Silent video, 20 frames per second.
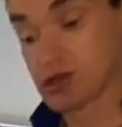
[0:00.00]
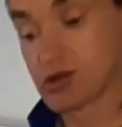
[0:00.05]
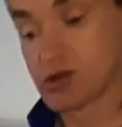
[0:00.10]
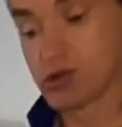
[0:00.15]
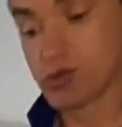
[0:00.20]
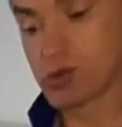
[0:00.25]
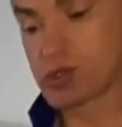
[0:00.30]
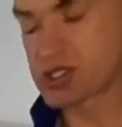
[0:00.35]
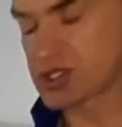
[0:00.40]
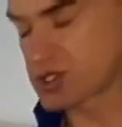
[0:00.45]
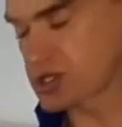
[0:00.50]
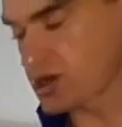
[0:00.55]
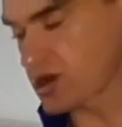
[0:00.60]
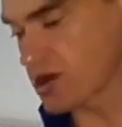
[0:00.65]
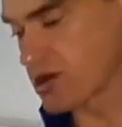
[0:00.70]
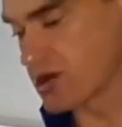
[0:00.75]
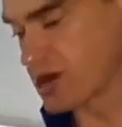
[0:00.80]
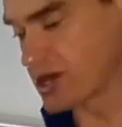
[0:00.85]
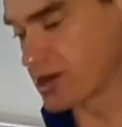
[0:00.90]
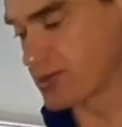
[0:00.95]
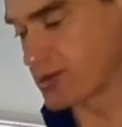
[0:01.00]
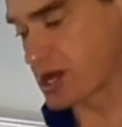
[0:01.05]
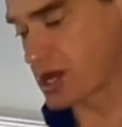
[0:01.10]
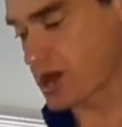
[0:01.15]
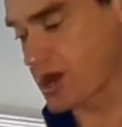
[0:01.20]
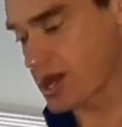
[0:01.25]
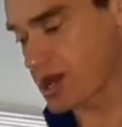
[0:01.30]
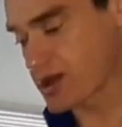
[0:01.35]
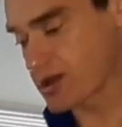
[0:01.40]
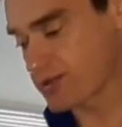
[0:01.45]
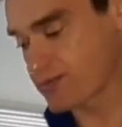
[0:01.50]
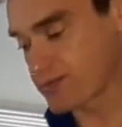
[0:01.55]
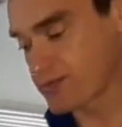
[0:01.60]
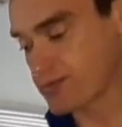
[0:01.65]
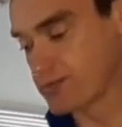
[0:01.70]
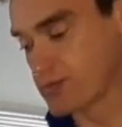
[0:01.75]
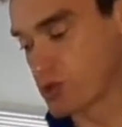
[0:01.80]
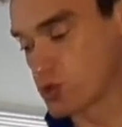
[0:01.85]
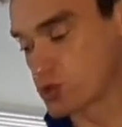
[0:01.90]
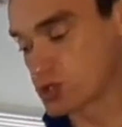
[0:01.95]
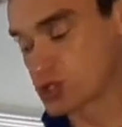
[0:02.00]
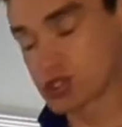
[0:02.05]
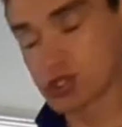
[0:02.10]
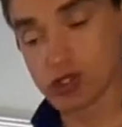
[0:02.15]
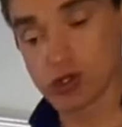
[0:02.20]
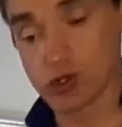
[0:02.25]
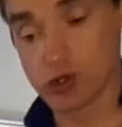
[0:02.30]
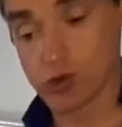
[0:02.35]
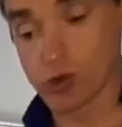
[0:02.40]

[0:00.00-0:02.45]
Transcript: which are a little bit like mange too,